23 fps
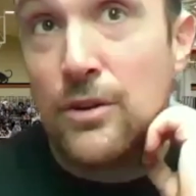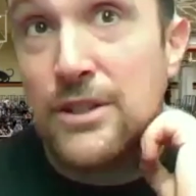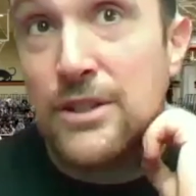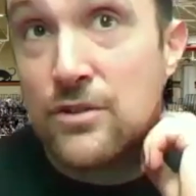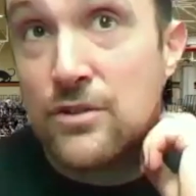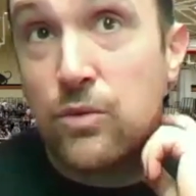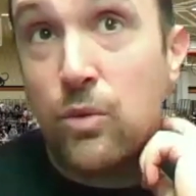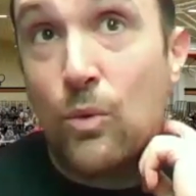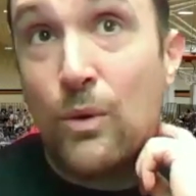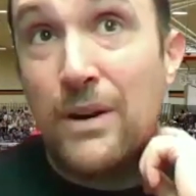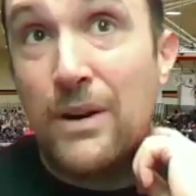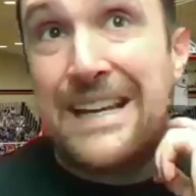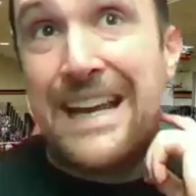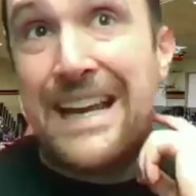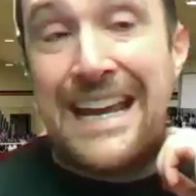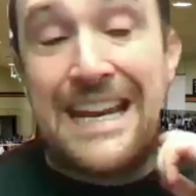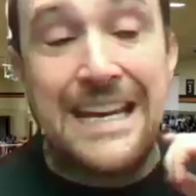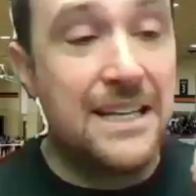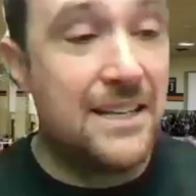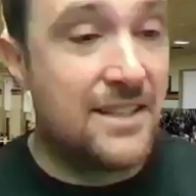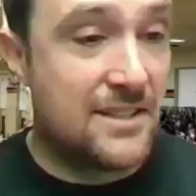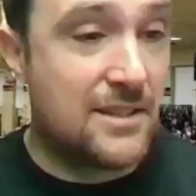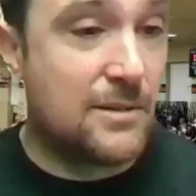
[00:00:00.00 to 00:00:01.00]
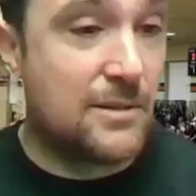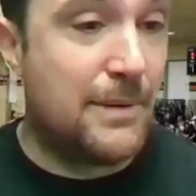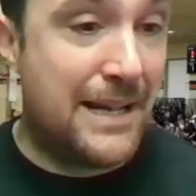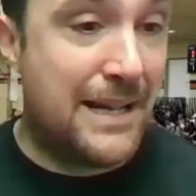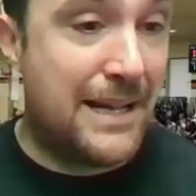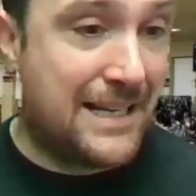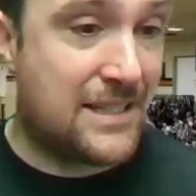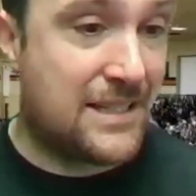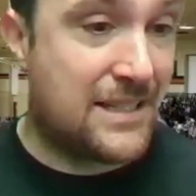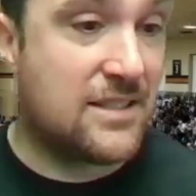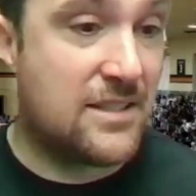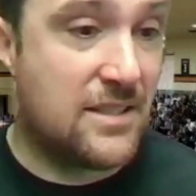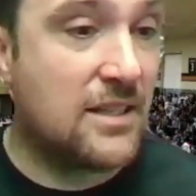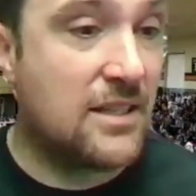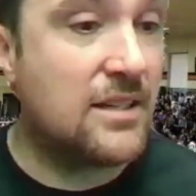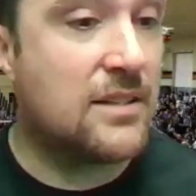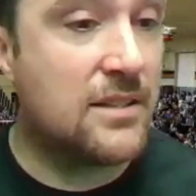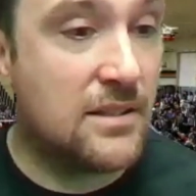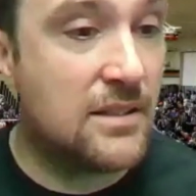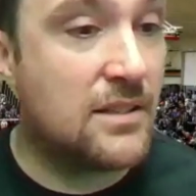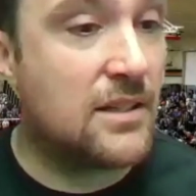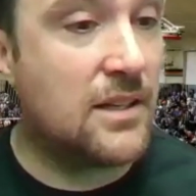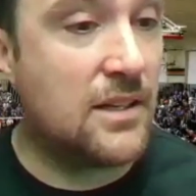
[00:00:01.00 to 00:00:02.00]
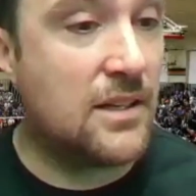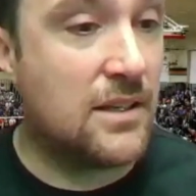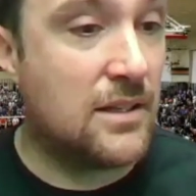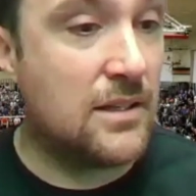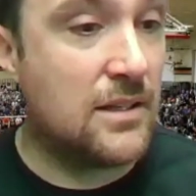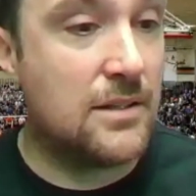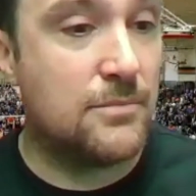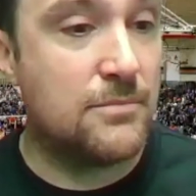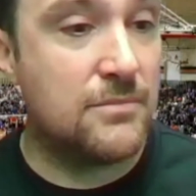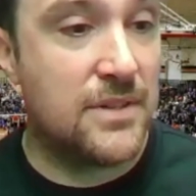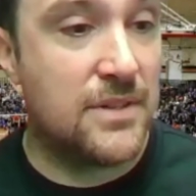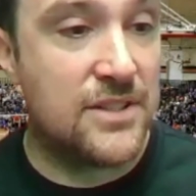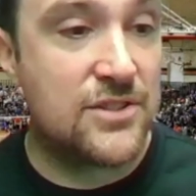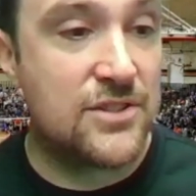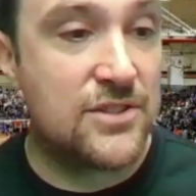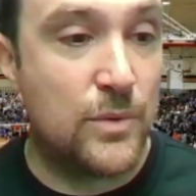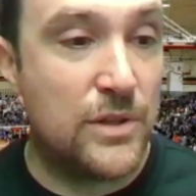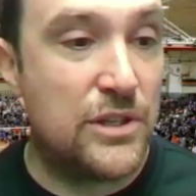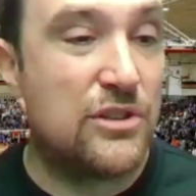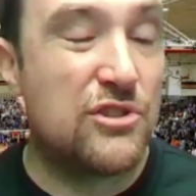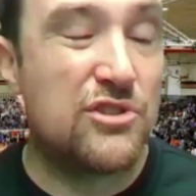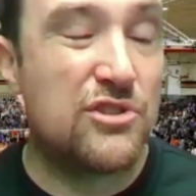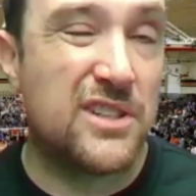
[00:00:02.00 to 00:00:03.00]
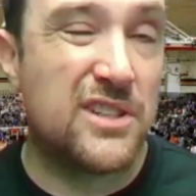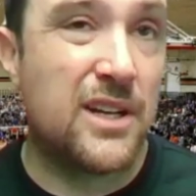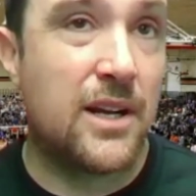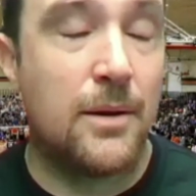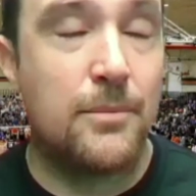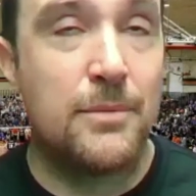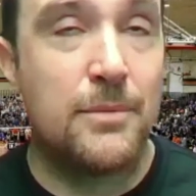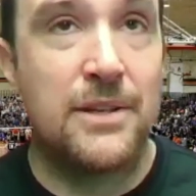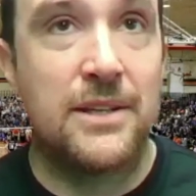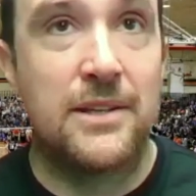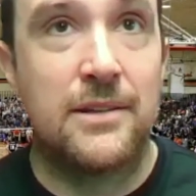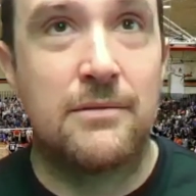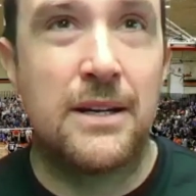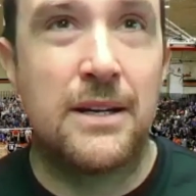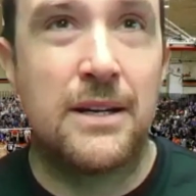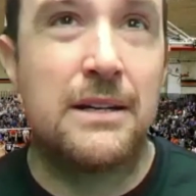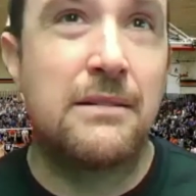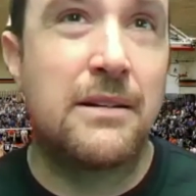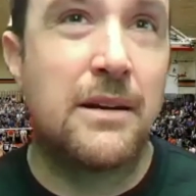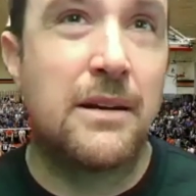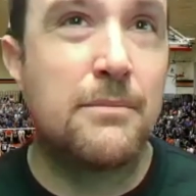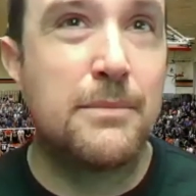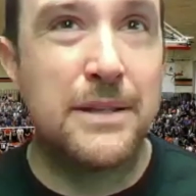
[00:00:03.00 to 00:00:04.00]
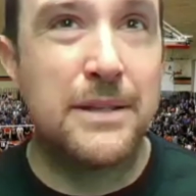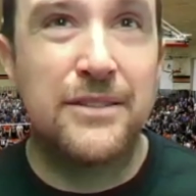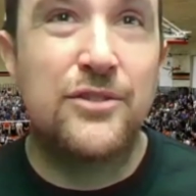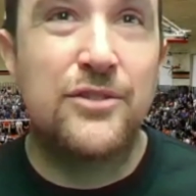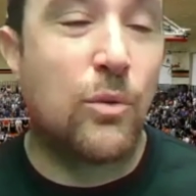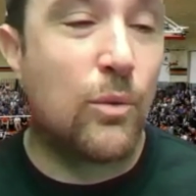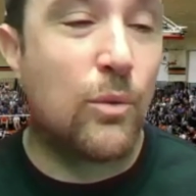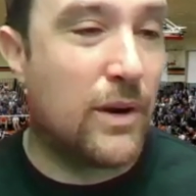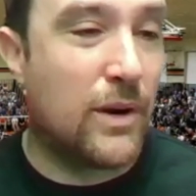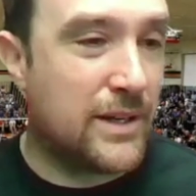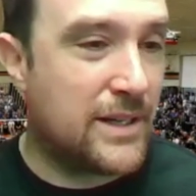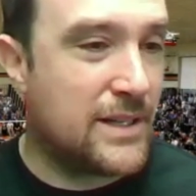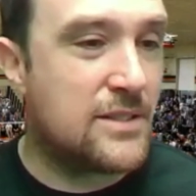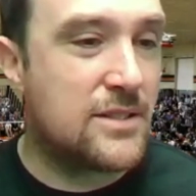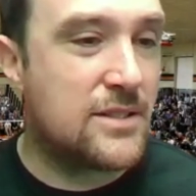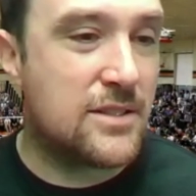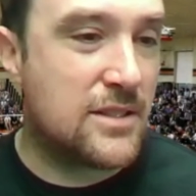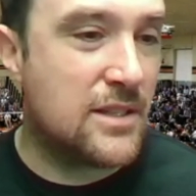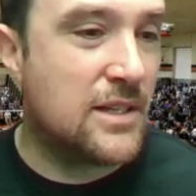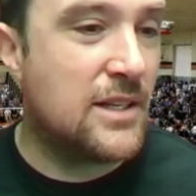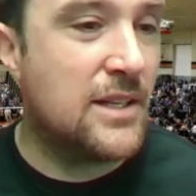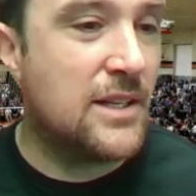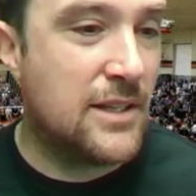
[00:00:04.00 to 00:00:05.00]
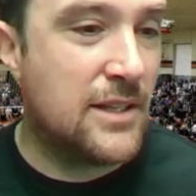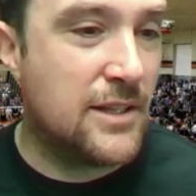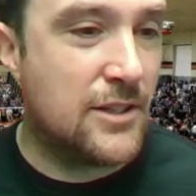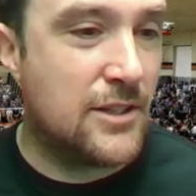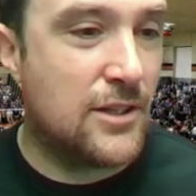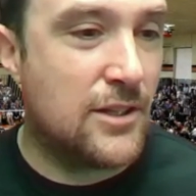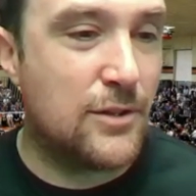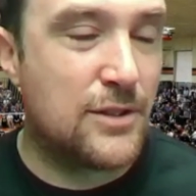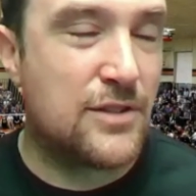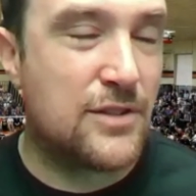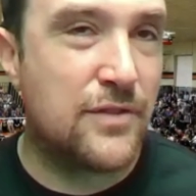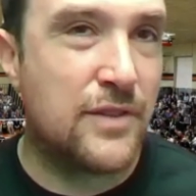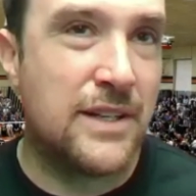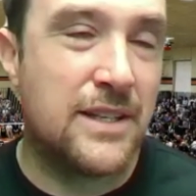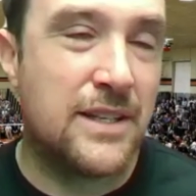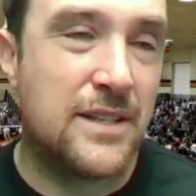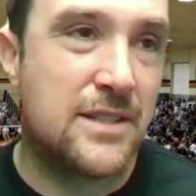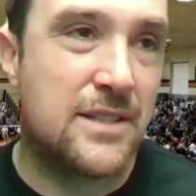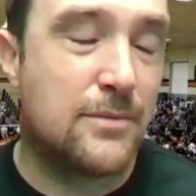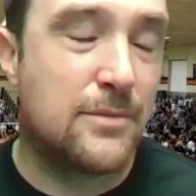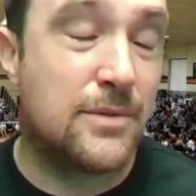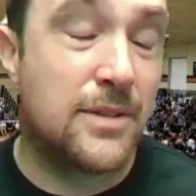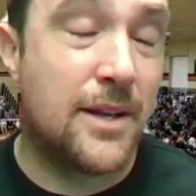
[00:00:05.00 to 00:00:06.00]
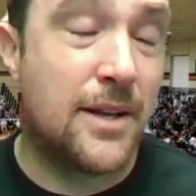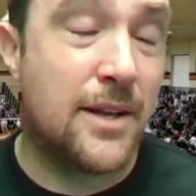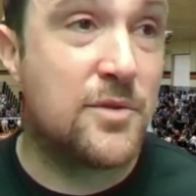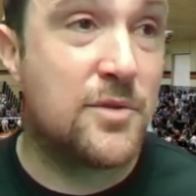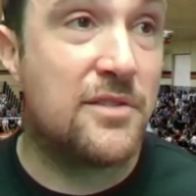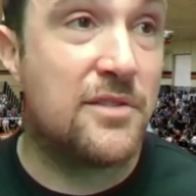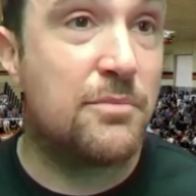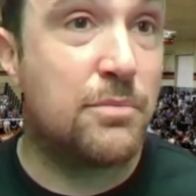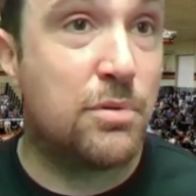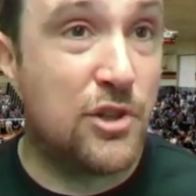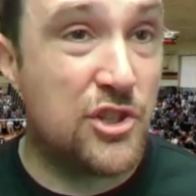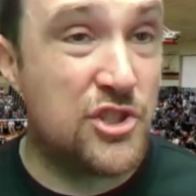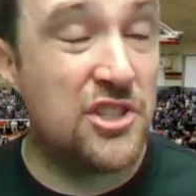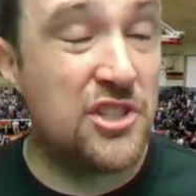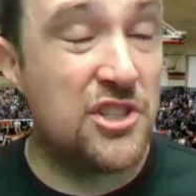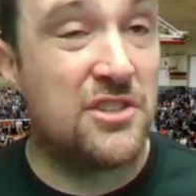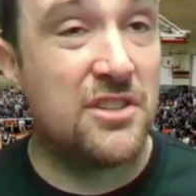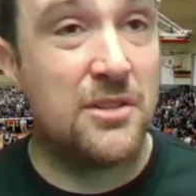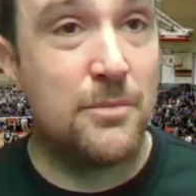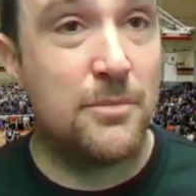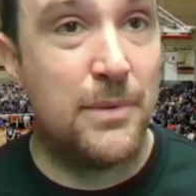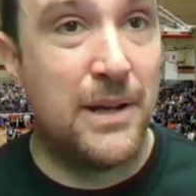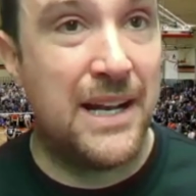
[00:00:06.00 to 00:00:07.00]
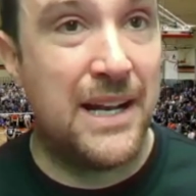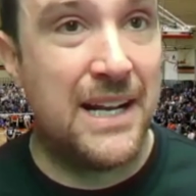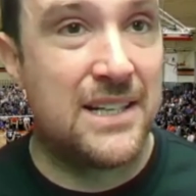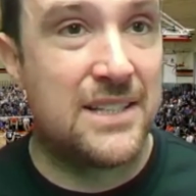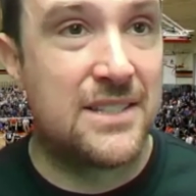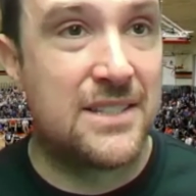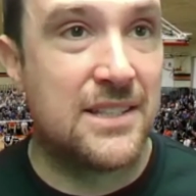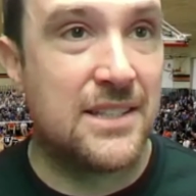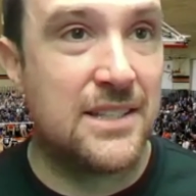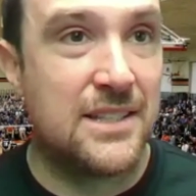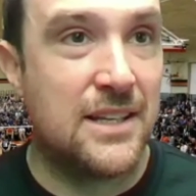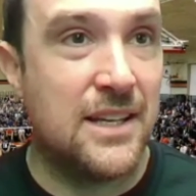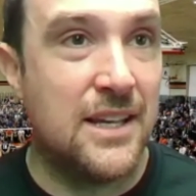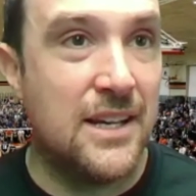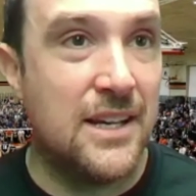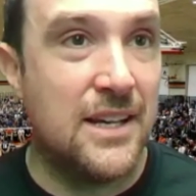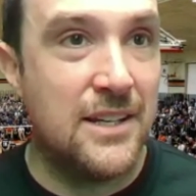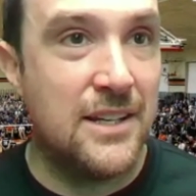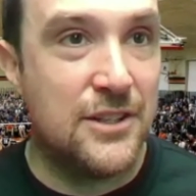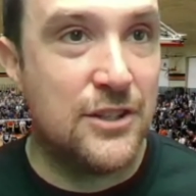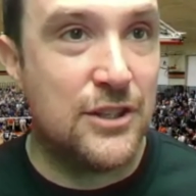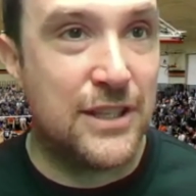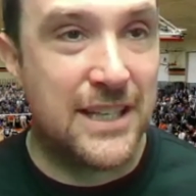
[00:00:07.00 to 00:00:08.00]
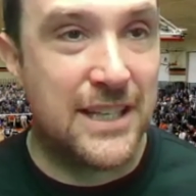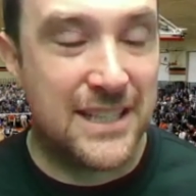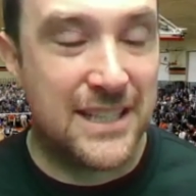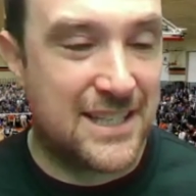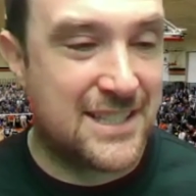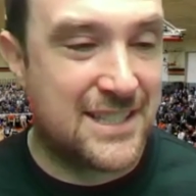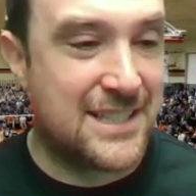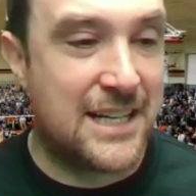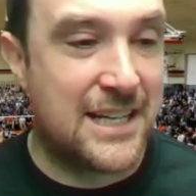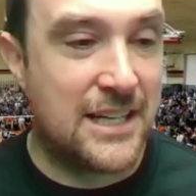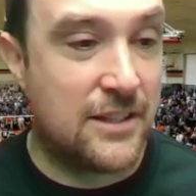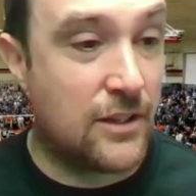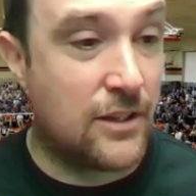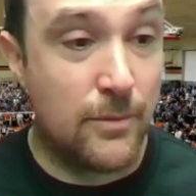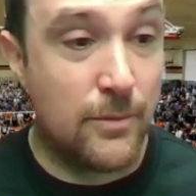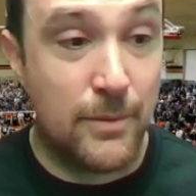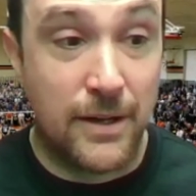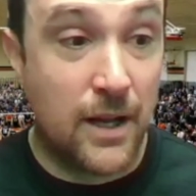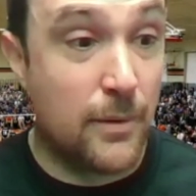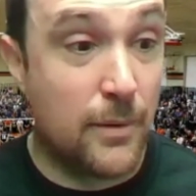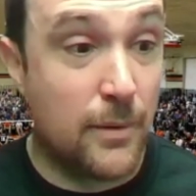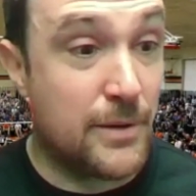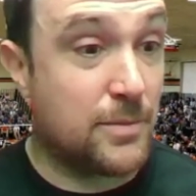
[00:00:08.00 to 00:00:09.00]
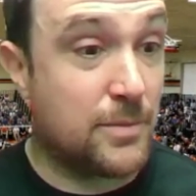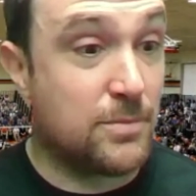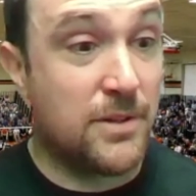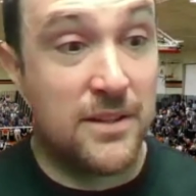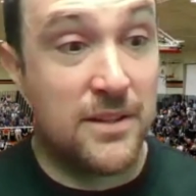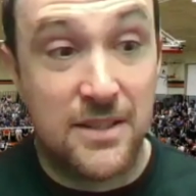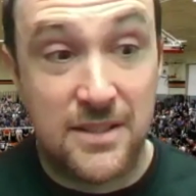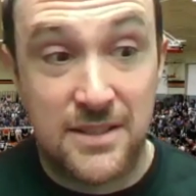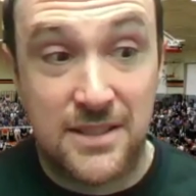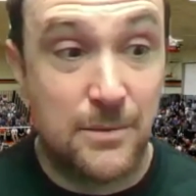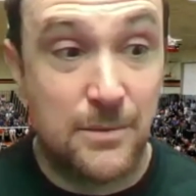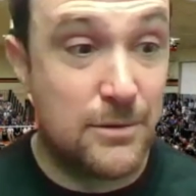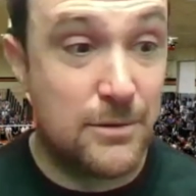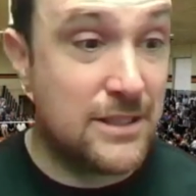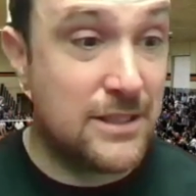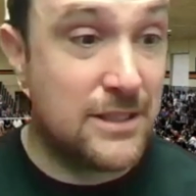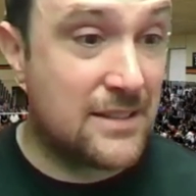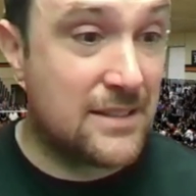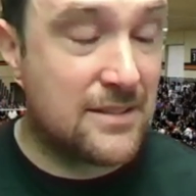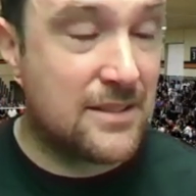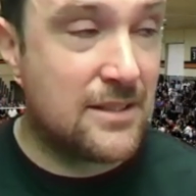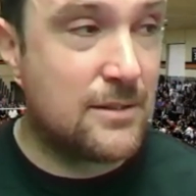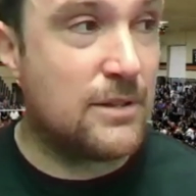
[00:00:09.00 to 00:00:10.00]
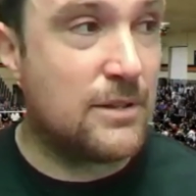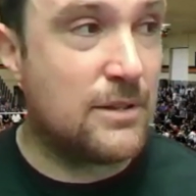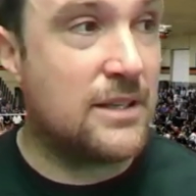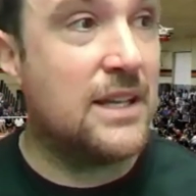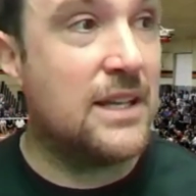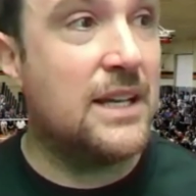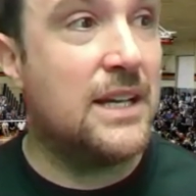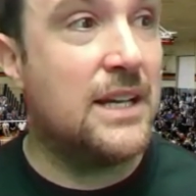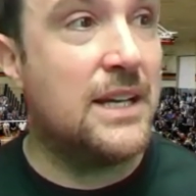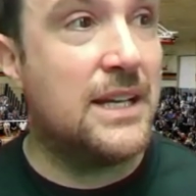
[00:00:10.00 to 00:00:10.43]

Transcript: it's 28 is the max, um, and so we usually come in right around mid 20s. You know, it's funny sometimes we've pushed it to the max, and it you get excited like, oh my god, we can play this team and that team, and